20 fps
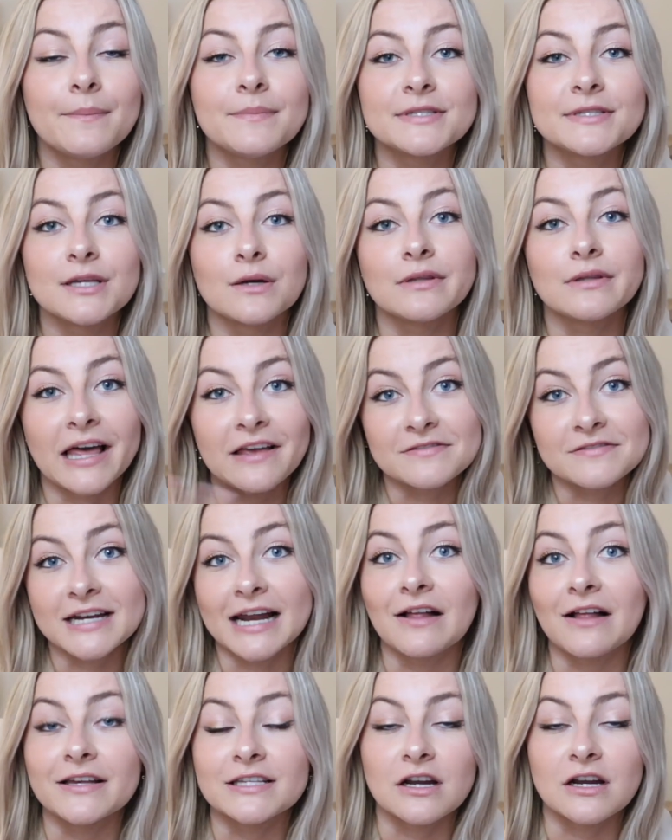So
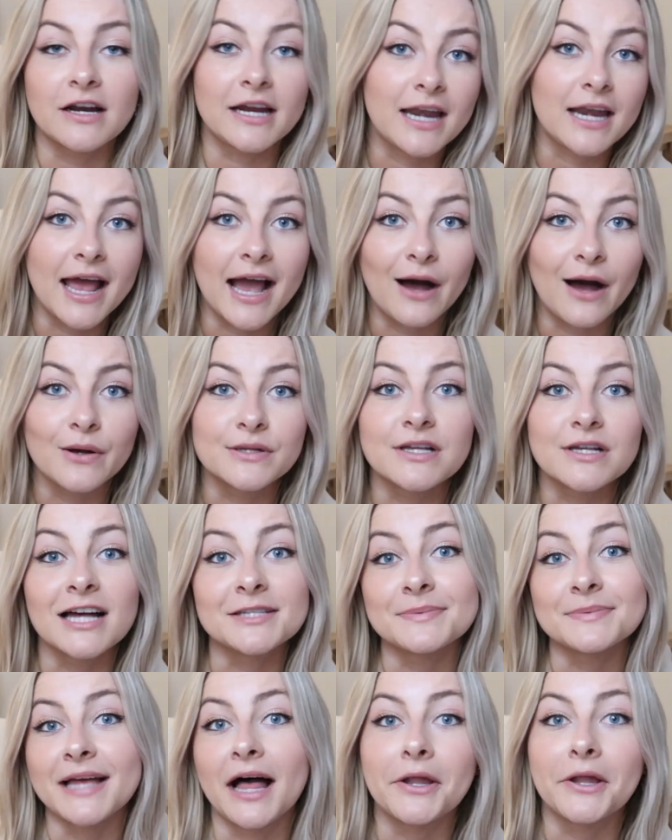lifestyle is our in-house
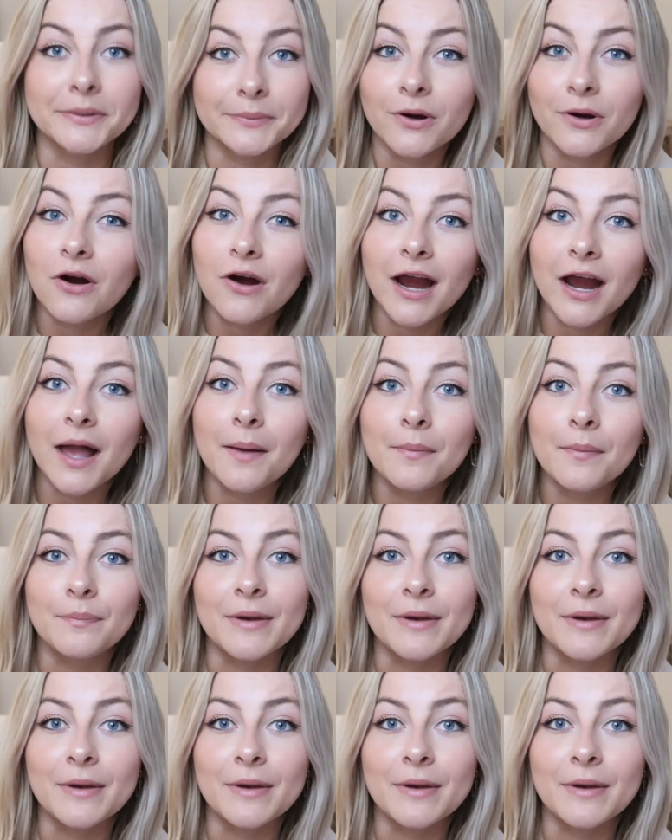hospitality program.